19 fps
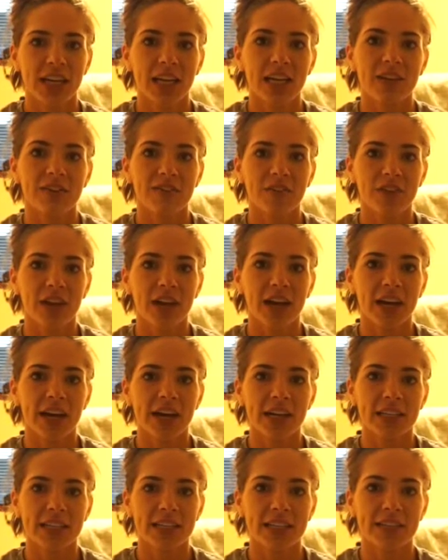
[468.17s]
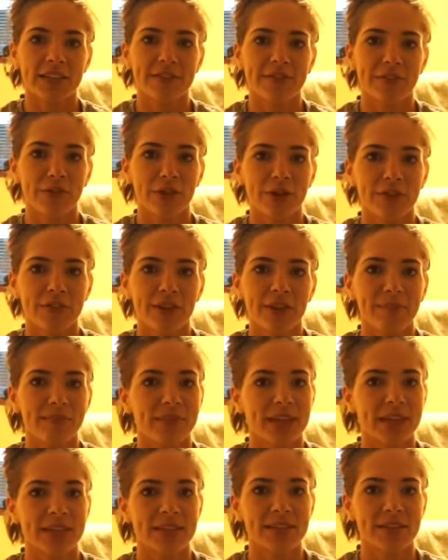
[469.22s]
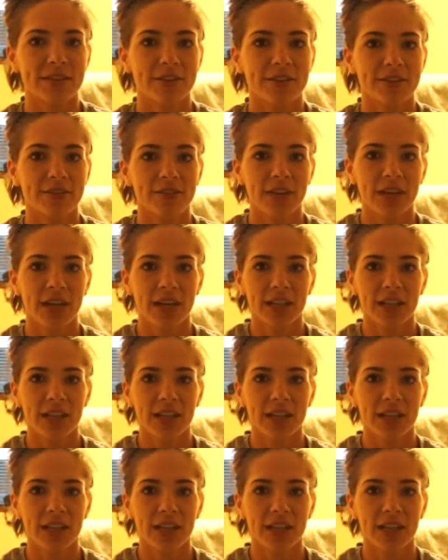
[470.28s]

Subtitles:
And for that, I did 45 minutes of